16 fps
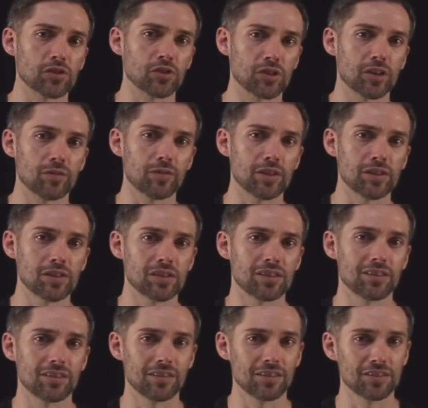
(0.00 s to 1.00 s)
as a
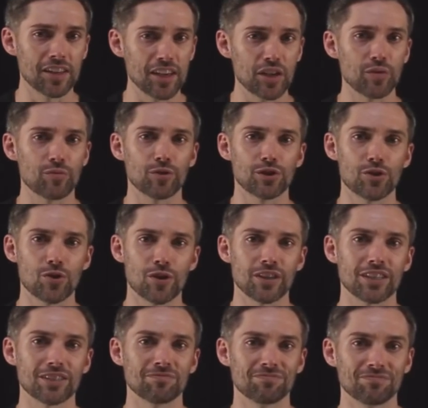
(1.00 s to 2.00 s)
service. Thank you for
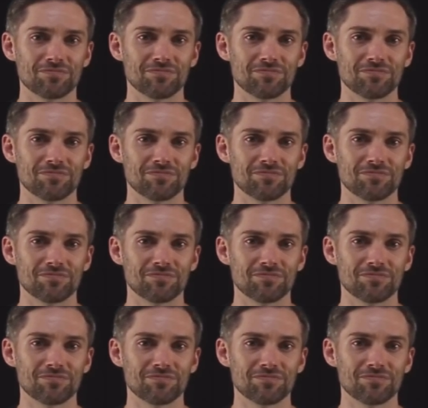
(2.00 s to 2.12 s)
joining.